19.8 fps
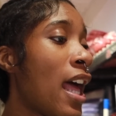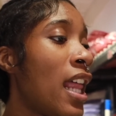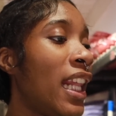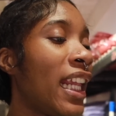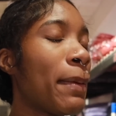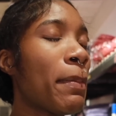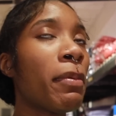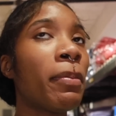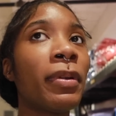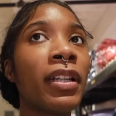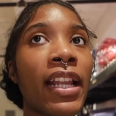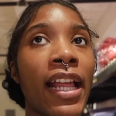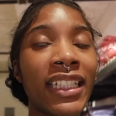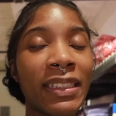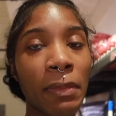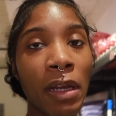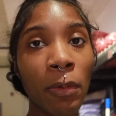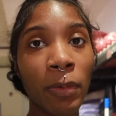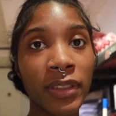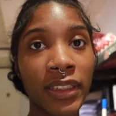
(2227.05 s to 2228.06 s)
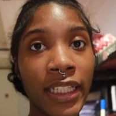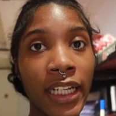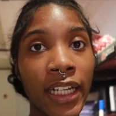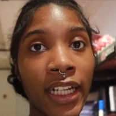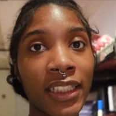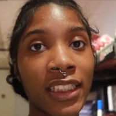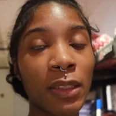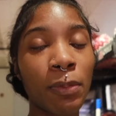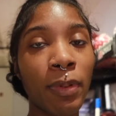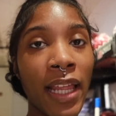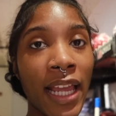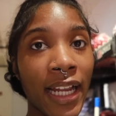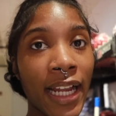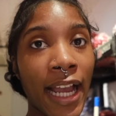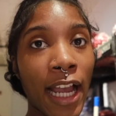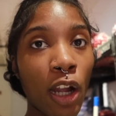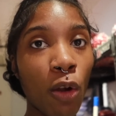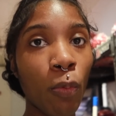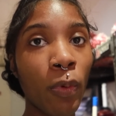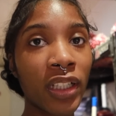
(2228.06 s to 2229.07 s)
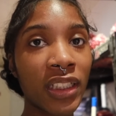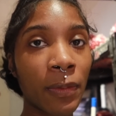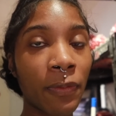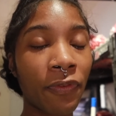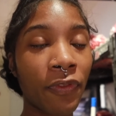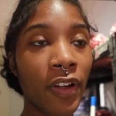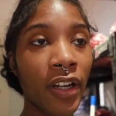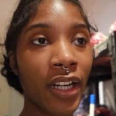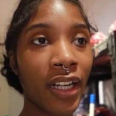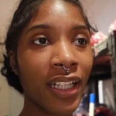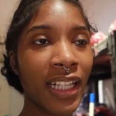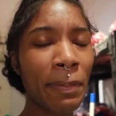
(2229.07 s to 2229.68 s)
Like I remember last time I was there, this is black guy who works up front.